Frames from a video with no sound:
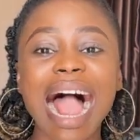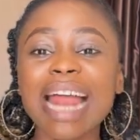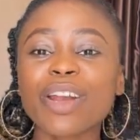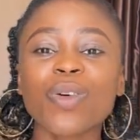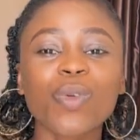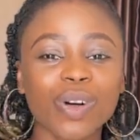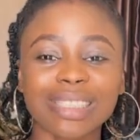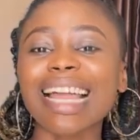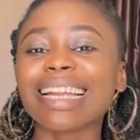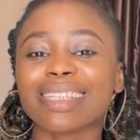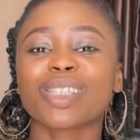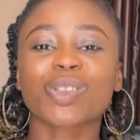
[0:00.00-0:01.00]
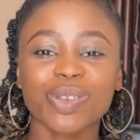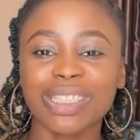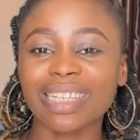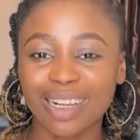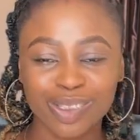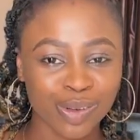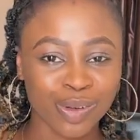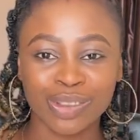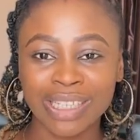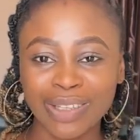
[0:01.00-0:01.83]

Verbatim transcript: I don't want any story that touch.